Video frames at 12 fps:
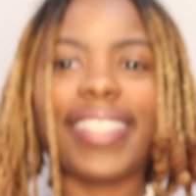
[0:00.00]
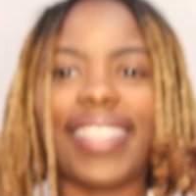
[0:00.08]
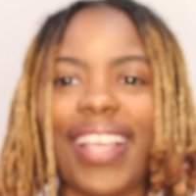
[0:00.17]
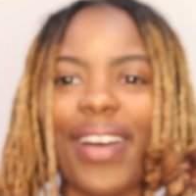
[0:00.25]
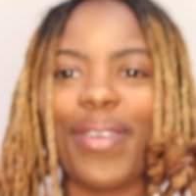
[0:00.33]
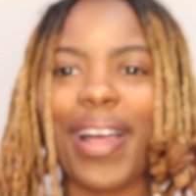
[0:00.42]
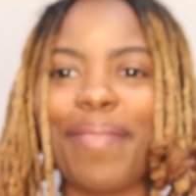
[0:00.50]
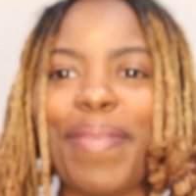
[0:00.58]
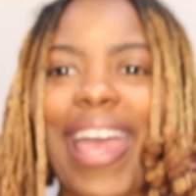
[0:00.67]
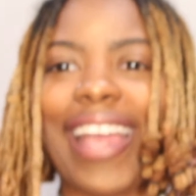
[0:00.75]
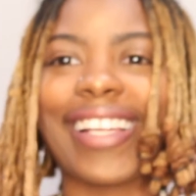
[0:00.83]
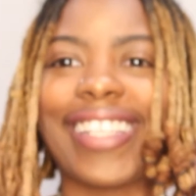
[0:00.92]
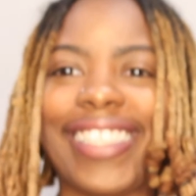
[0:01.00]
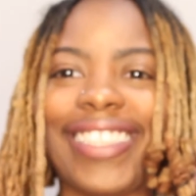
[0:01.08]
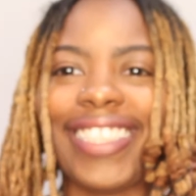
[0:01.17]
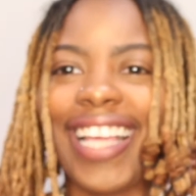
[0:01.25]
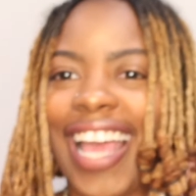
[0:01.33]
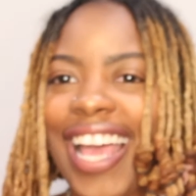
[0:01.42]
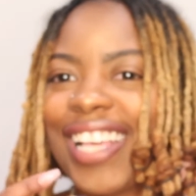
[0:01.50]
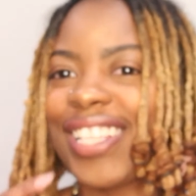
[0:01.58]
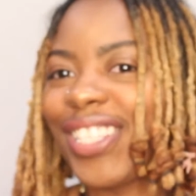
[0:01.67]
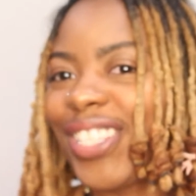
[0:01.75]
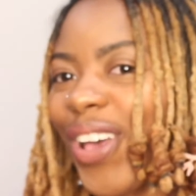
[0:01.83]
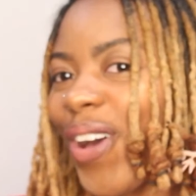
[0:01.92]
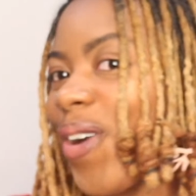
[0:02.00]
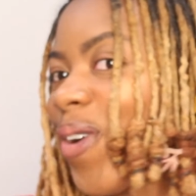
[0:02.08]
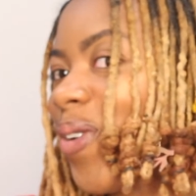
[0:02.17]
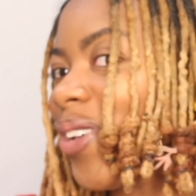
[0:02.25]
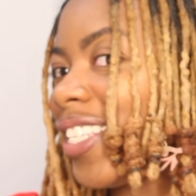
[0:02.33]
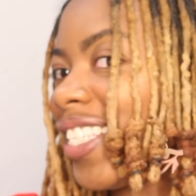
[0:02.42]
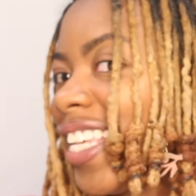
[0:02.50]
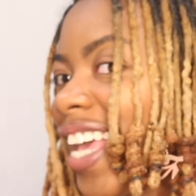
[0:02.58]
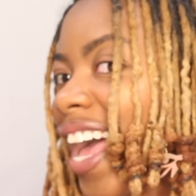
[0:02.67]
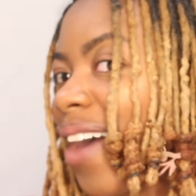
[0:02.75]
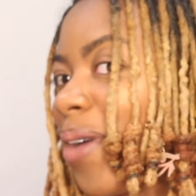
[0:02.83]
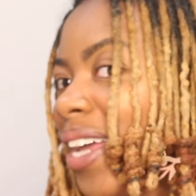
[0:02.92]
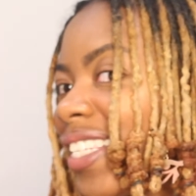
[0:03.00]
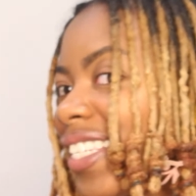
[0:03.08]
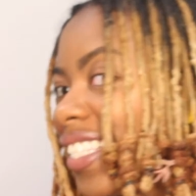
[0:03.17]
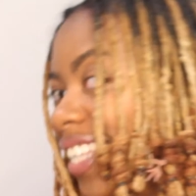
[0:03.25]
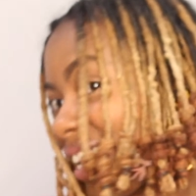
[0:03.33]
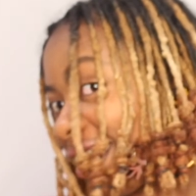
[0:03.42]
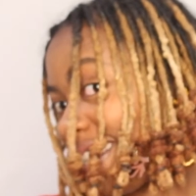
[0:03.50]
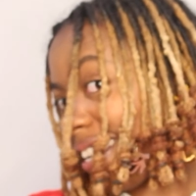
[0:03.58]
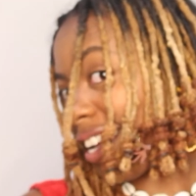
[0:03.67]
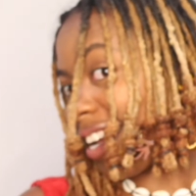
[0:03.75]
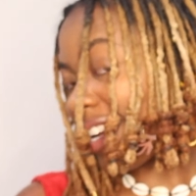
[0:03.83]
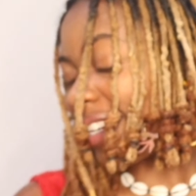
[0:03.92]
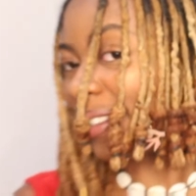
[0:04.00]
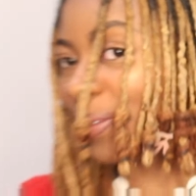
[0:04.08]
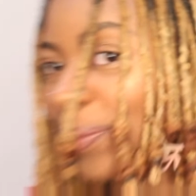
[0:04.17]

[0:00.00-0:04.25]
so I'm back. So you see how I did that there?